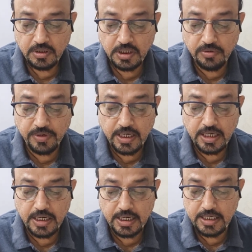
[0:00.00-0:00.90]
The
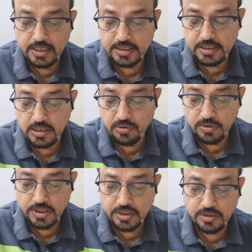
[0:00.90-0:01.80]
Guiana highlands are
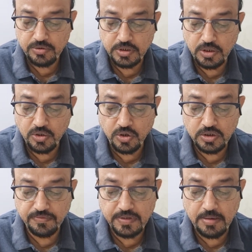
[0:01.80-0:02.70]
located to the
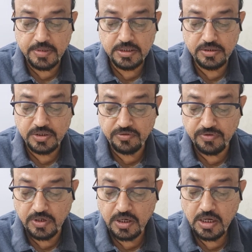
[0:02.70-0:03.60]
north of the Amazon
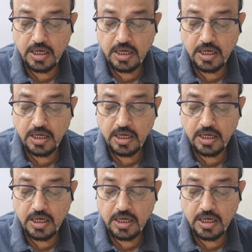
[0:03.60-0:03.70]
River